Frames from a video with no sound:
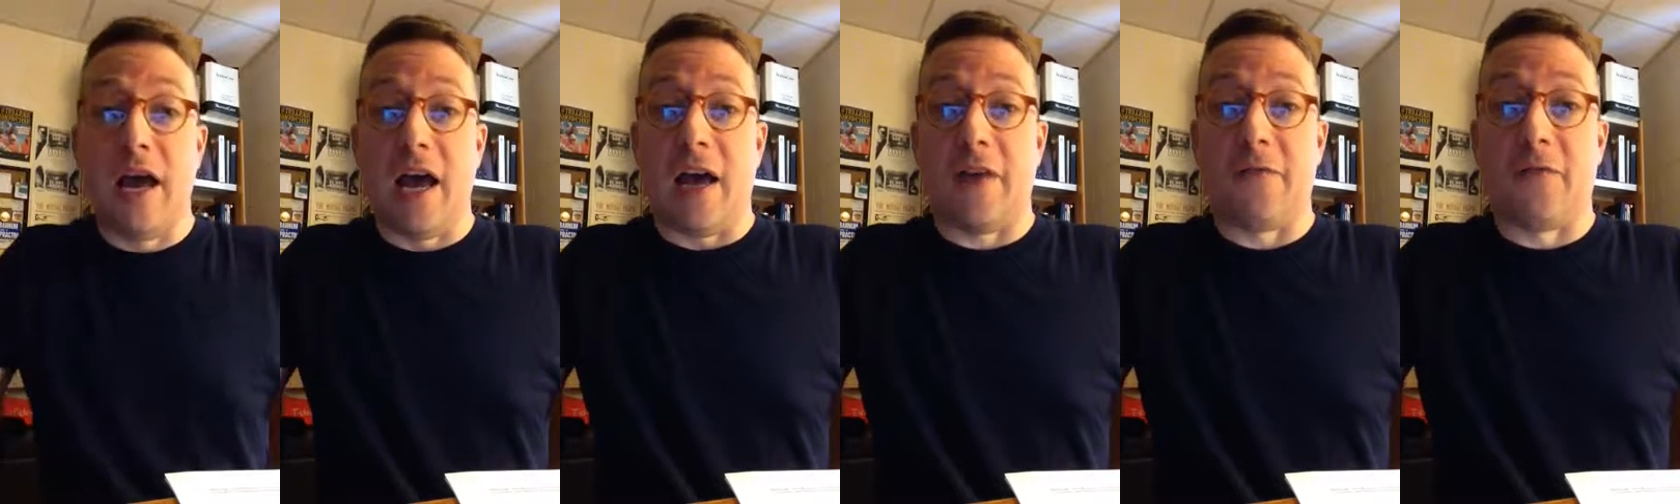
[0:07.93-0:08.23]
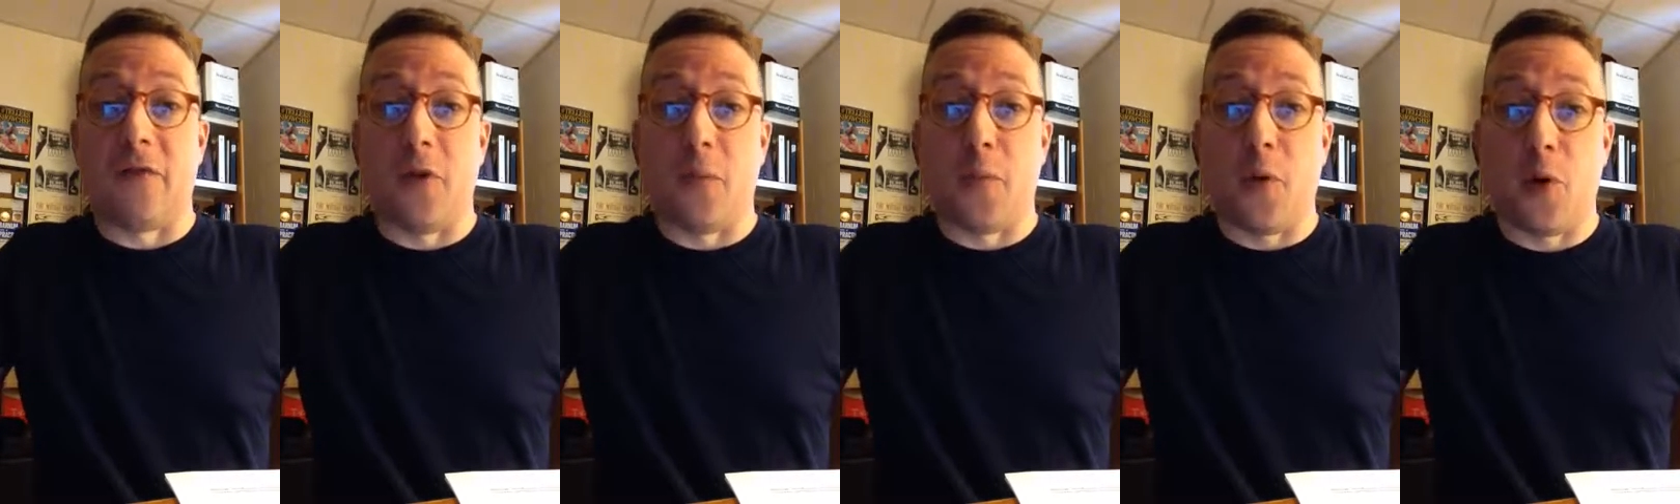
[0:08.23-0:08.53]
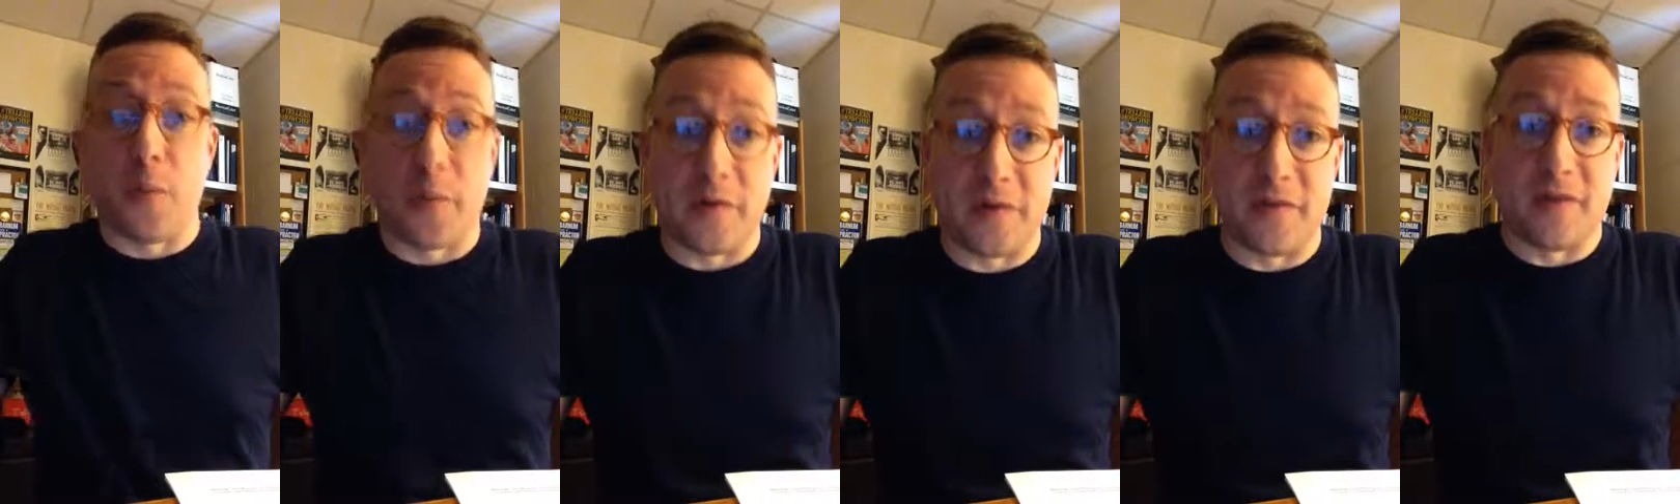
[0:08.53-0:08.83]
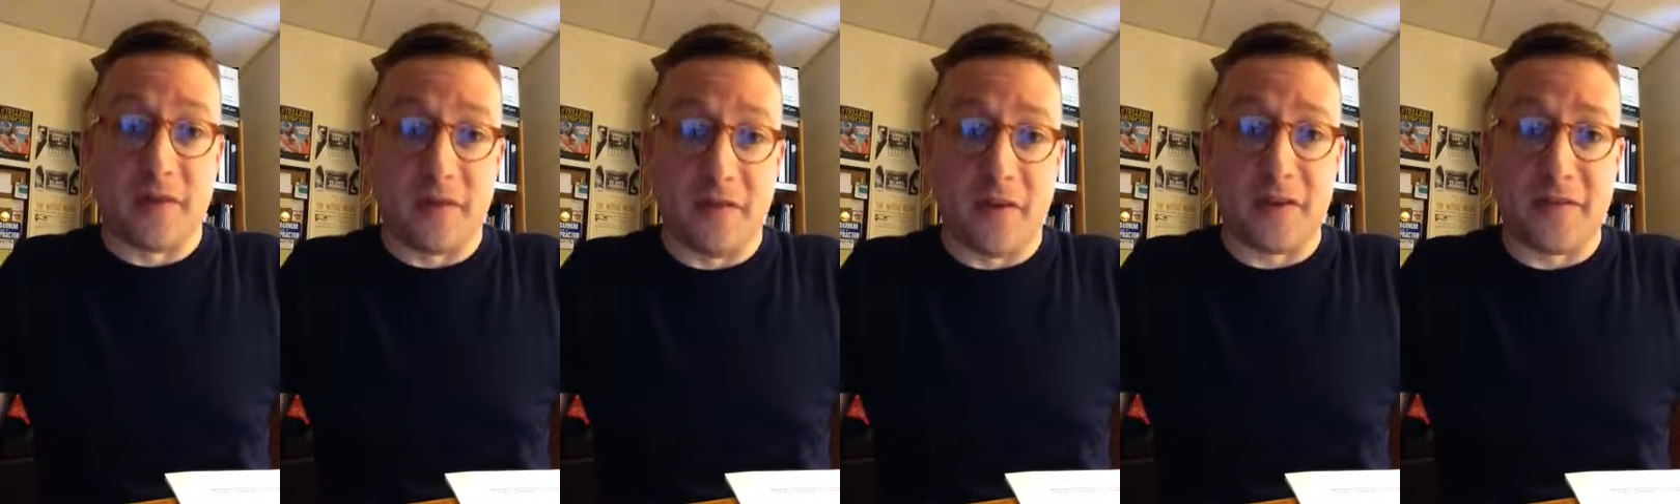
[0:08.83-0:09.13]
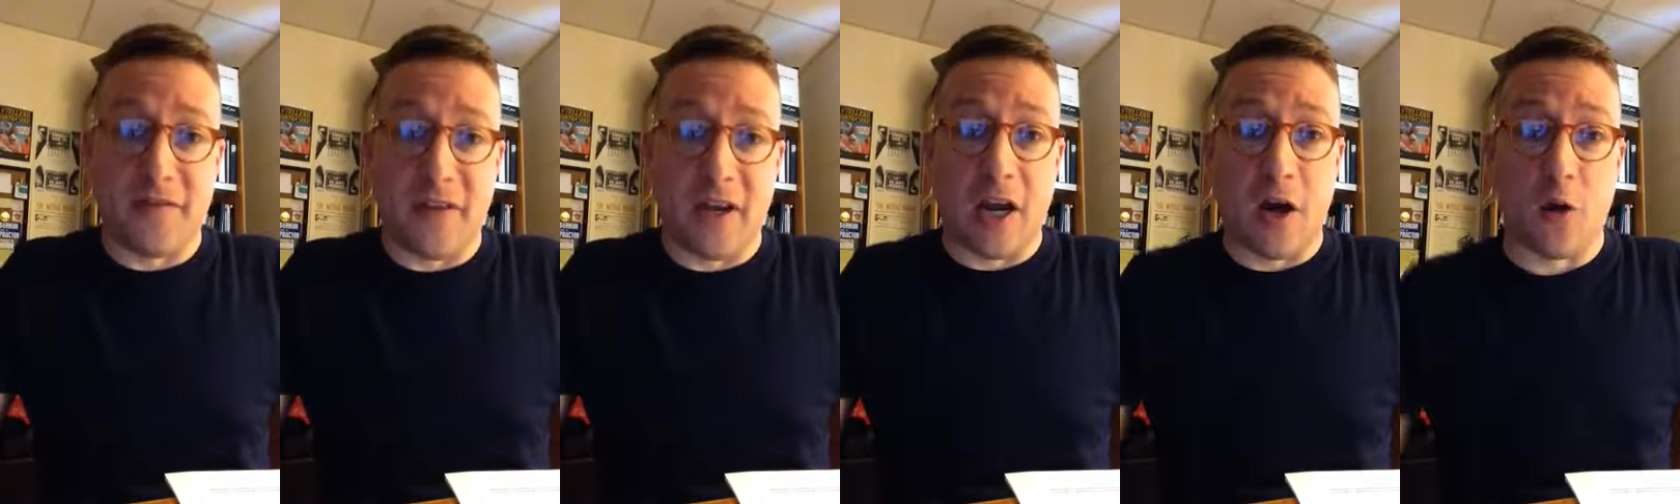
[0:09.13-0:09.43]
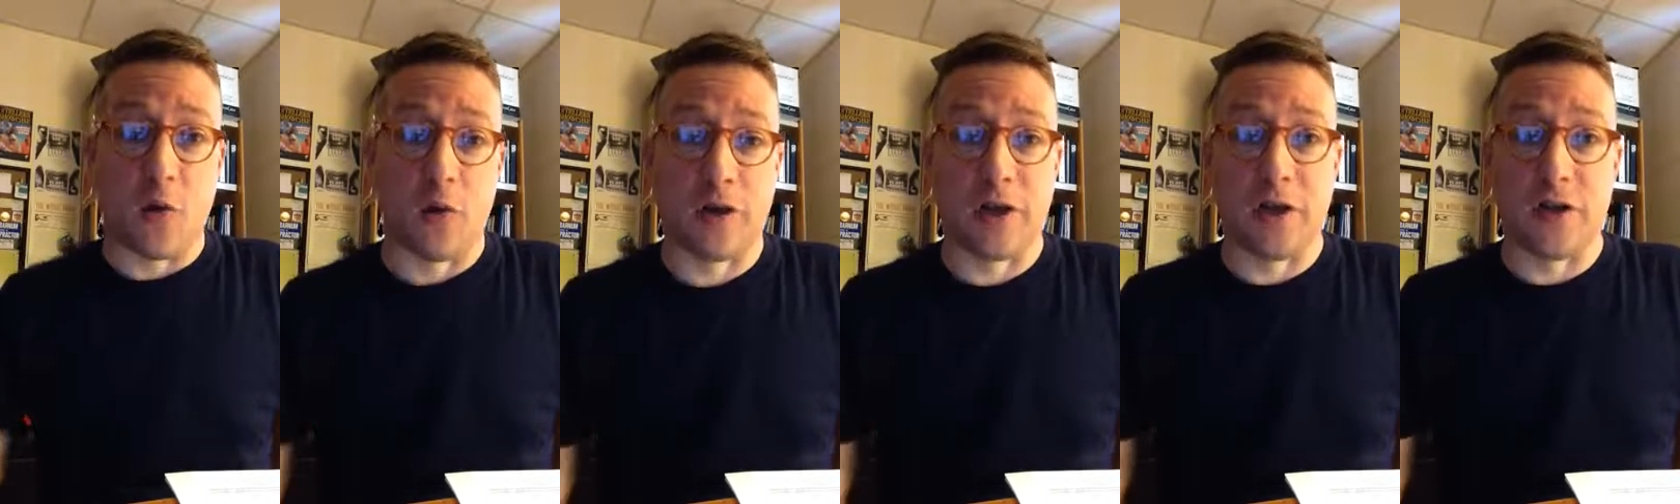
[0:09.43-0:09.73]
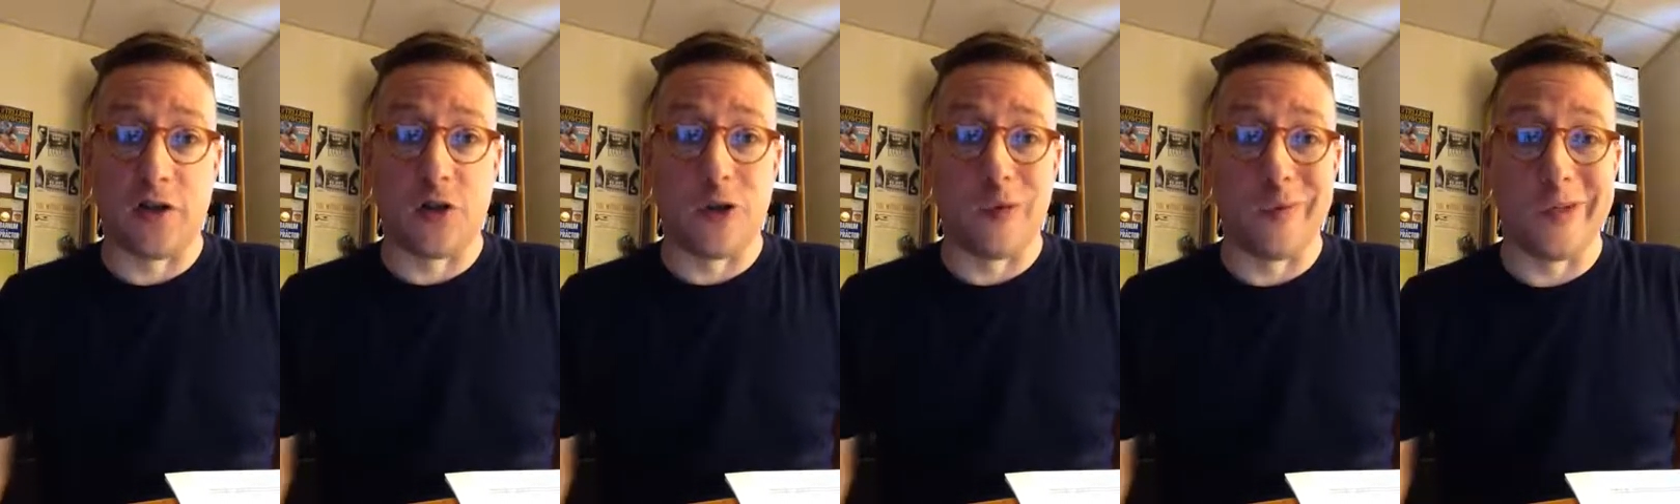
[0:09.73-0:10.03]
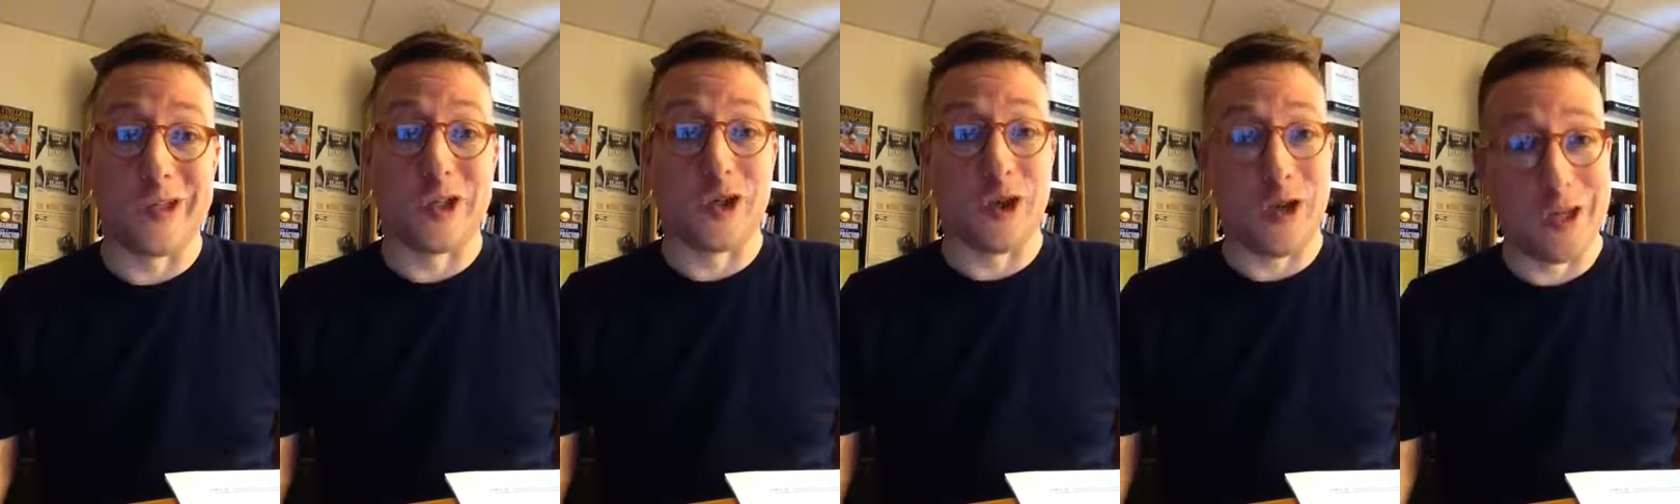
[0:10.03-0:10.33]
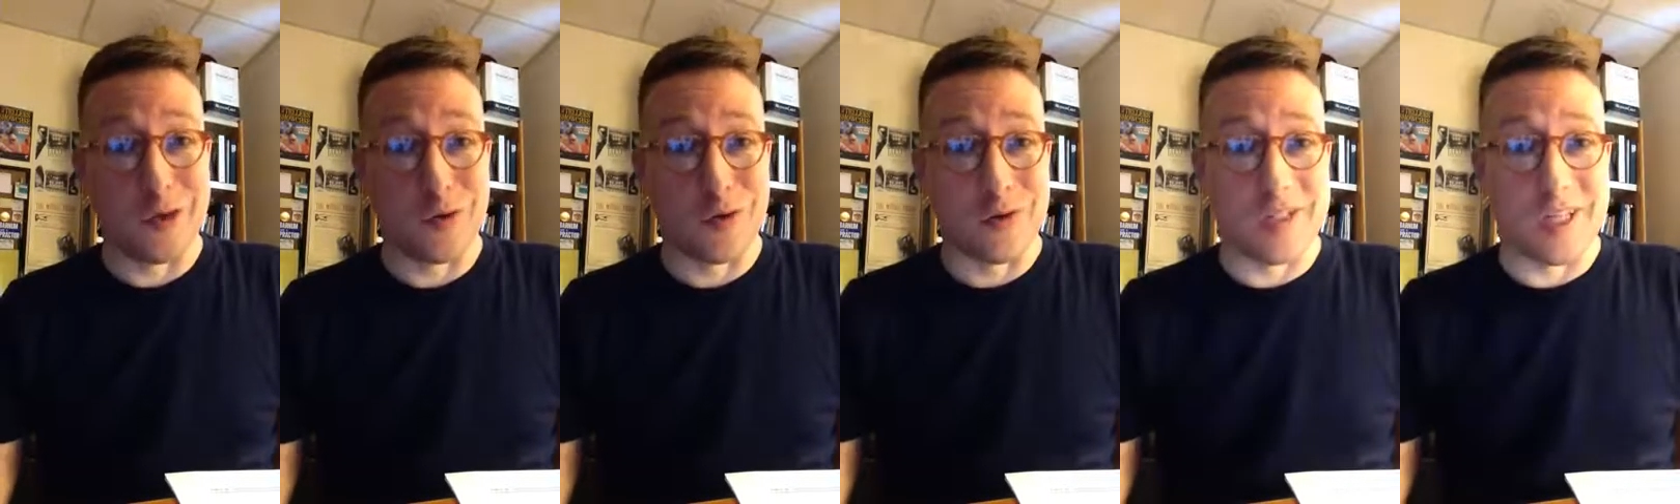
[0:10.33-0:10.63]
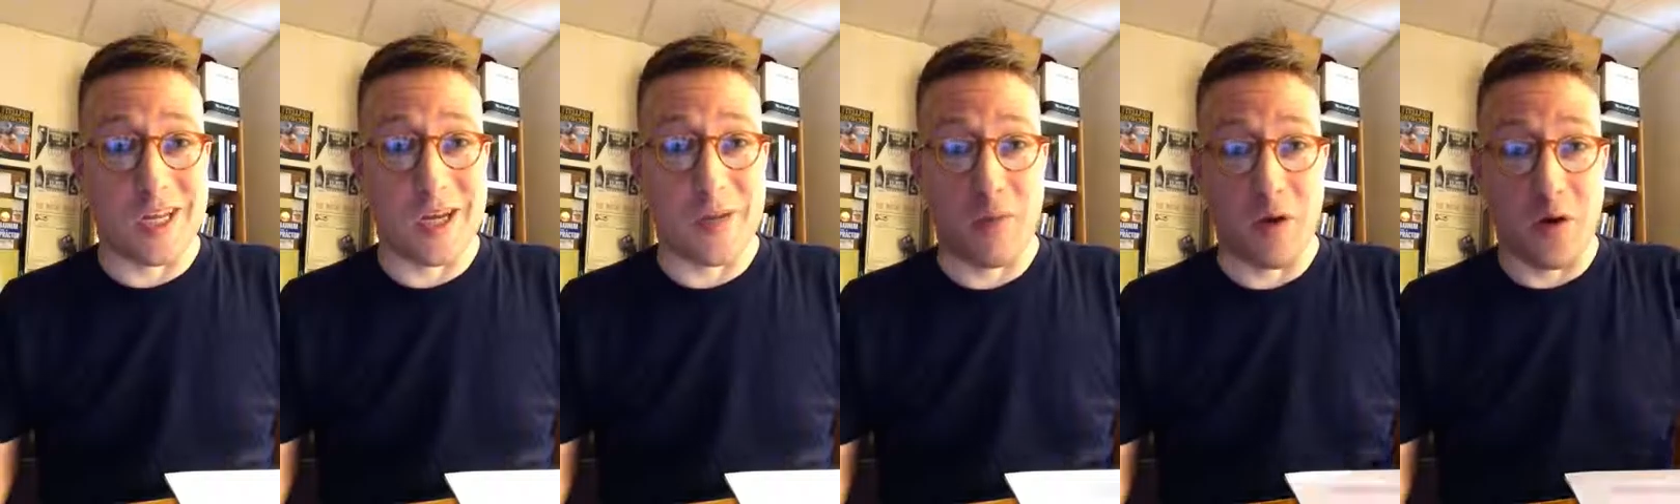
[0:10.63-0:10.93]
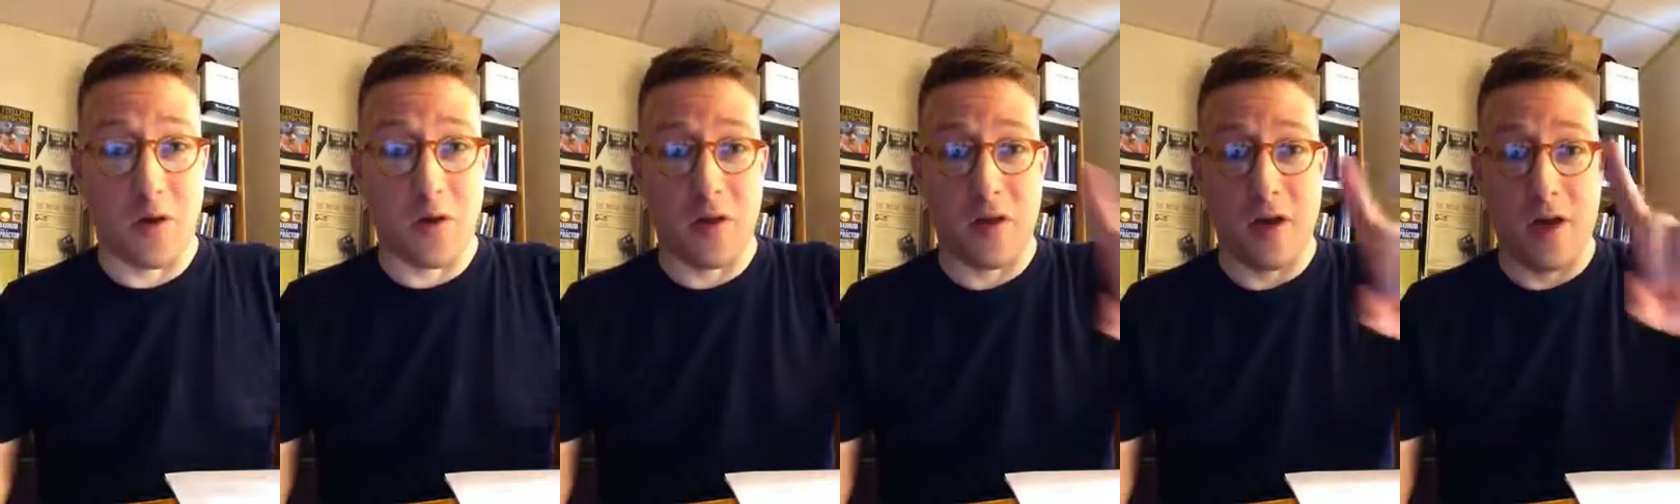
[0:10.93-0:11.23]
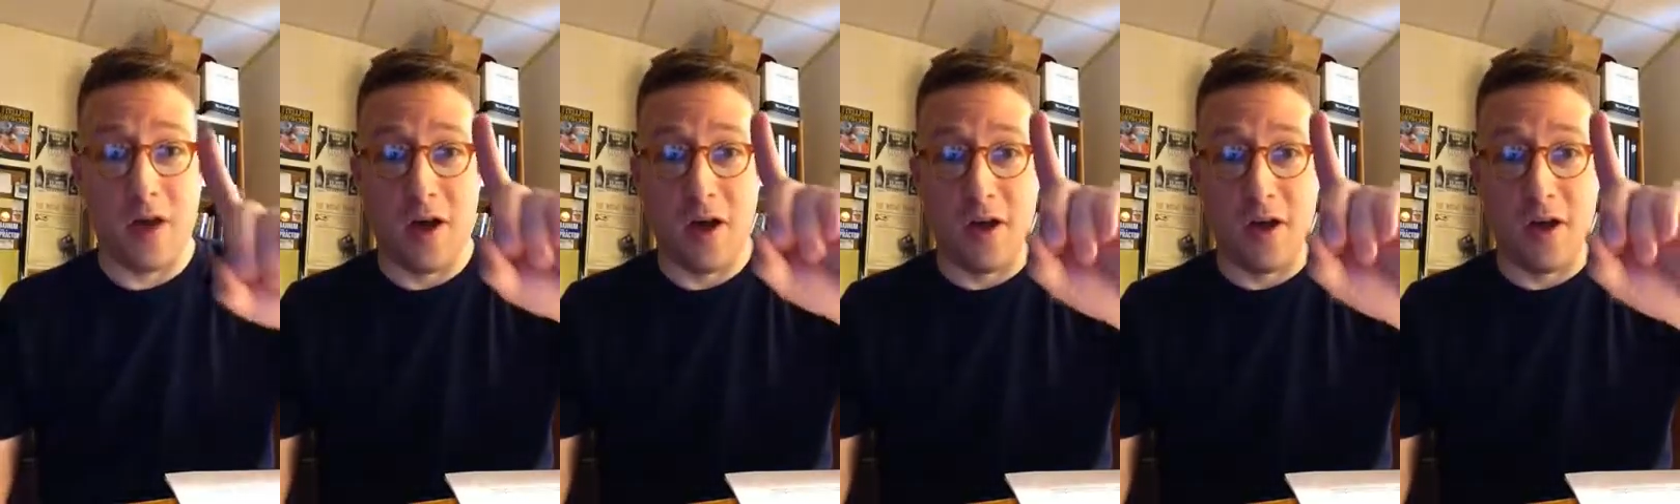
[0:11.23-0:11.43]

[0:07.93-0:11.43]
And for the purposes of this video, we're going to assume that you're interested in both